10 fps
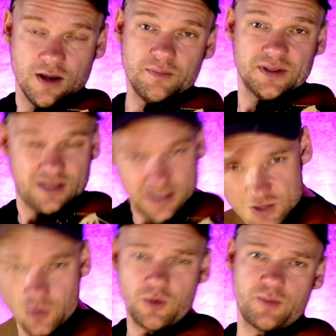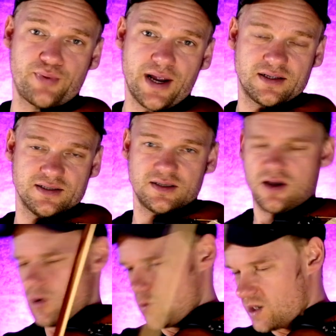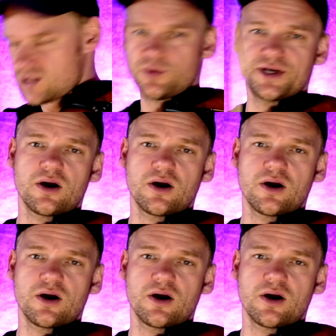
But this is what we practice. Once we're